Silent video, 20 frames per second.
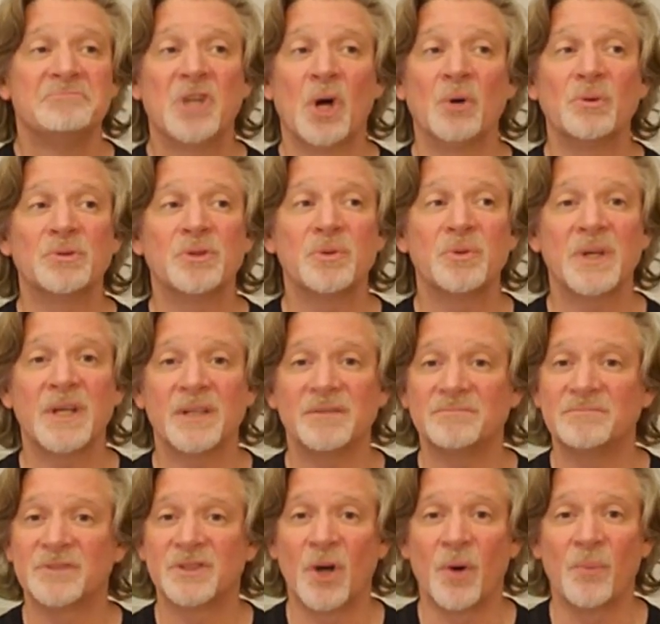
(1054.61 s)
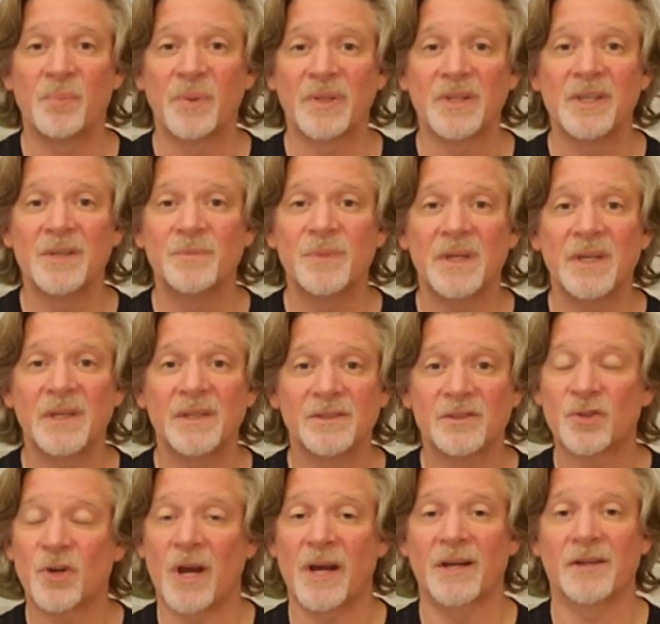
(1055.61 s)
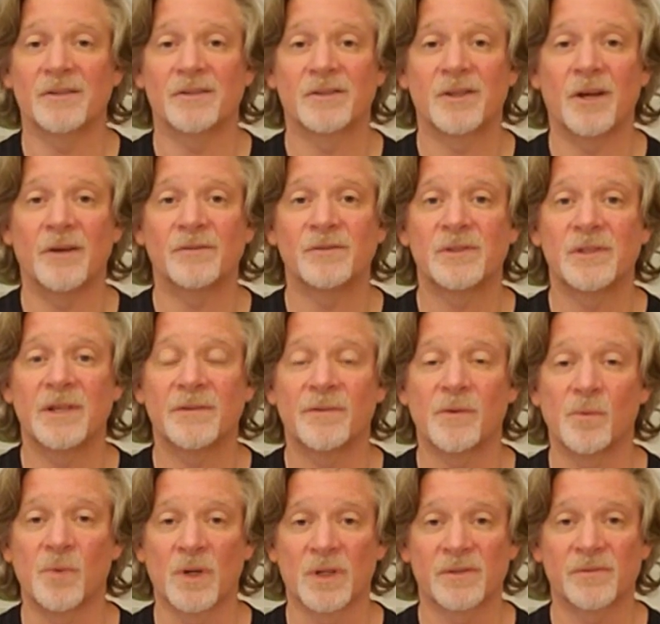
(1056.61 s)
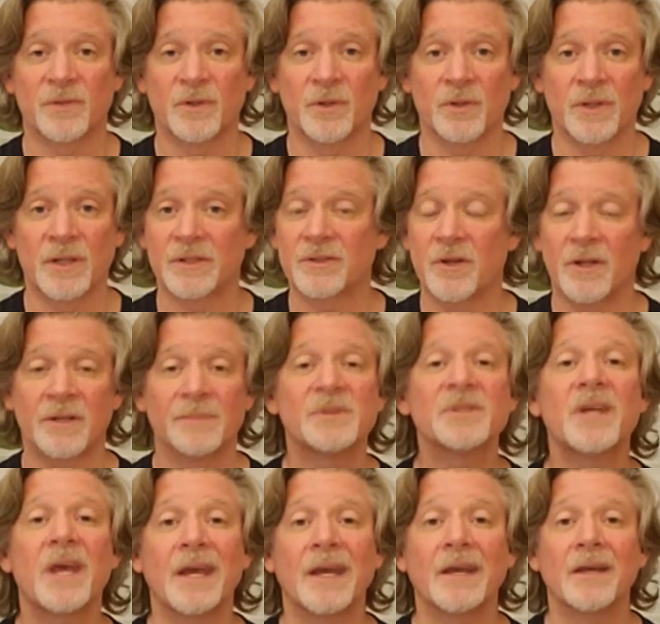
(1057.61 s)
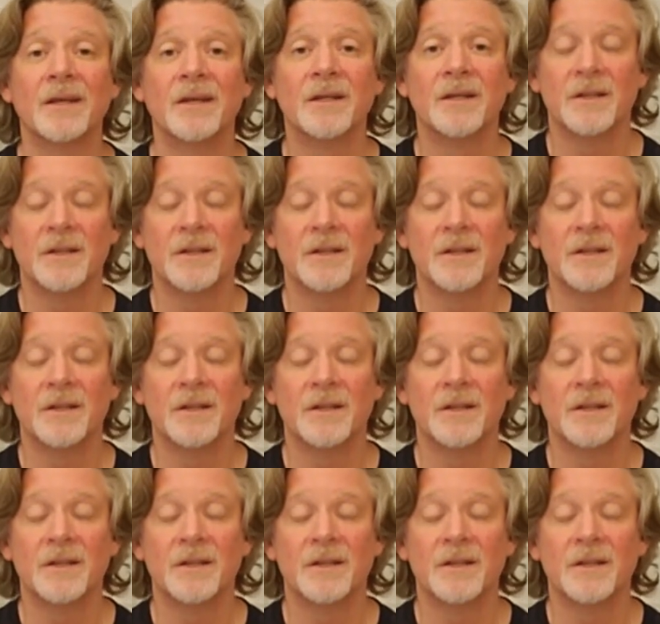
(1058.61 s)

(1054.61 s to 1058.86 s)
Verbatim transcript: Don't do it. Don't believe me. Try it yourself. See if it works for you. That's all I'm saying.